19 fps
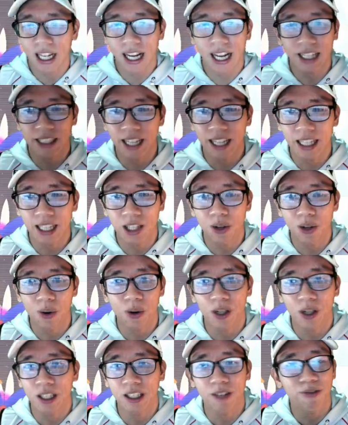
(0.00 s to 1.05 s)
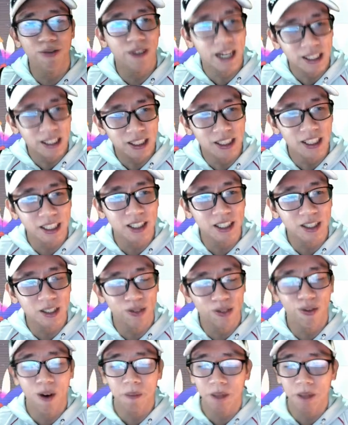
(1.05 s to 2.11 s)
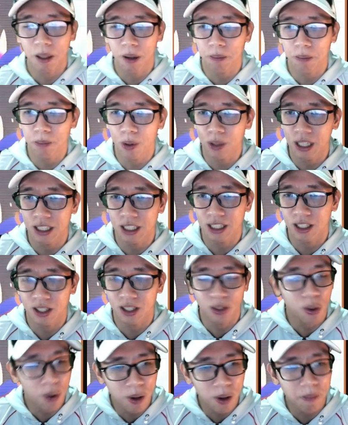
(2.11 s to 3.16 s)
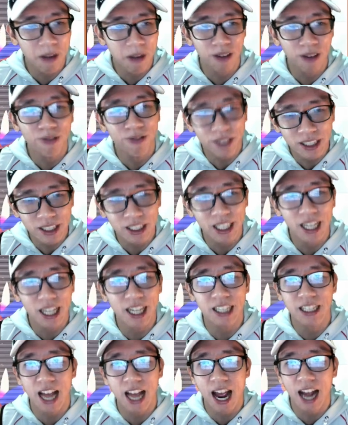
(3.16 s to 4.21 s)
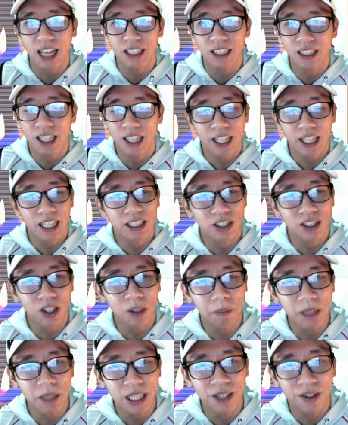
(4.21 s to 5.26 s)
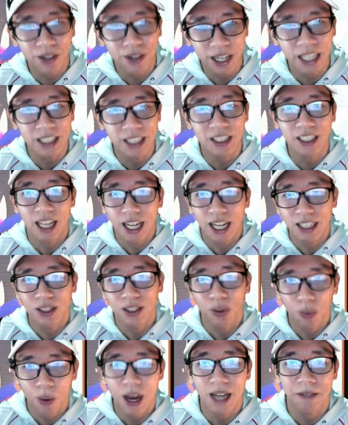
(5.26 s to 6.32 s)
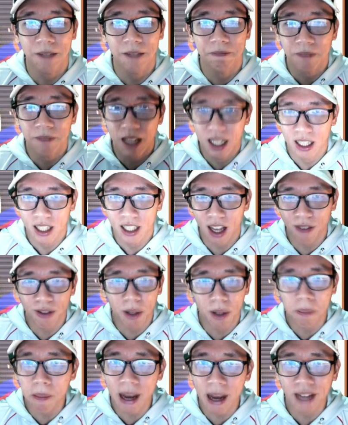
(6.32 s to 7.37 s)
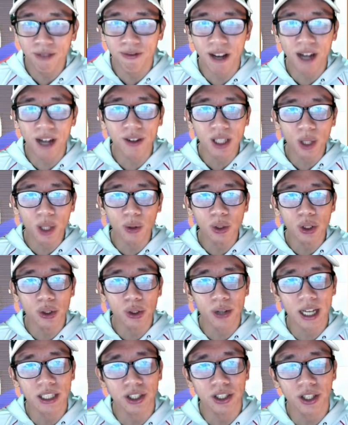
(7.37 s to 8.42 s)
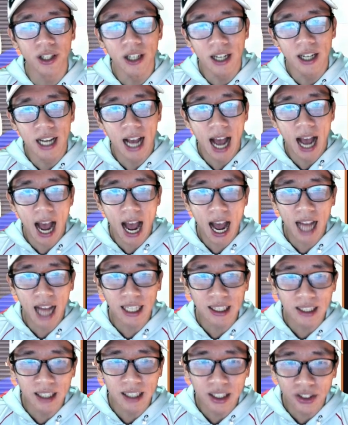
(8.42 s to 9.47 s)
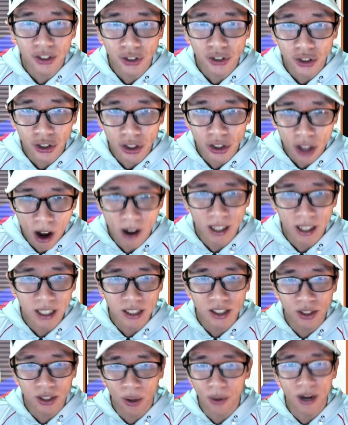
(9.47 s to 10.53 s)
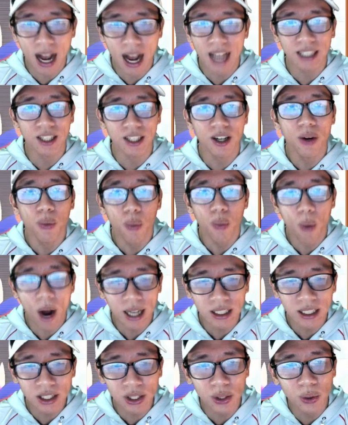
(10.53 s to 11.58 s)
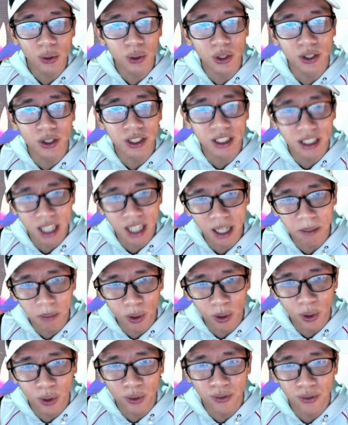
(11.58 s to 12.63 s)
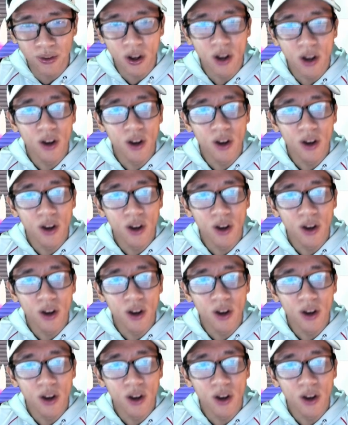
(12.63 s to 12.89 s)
And then your defenses from the opponent's normal physical attacks is going to be raised as well. You have your My Very Own Treasure. At the start, or rather, once you use your sync move,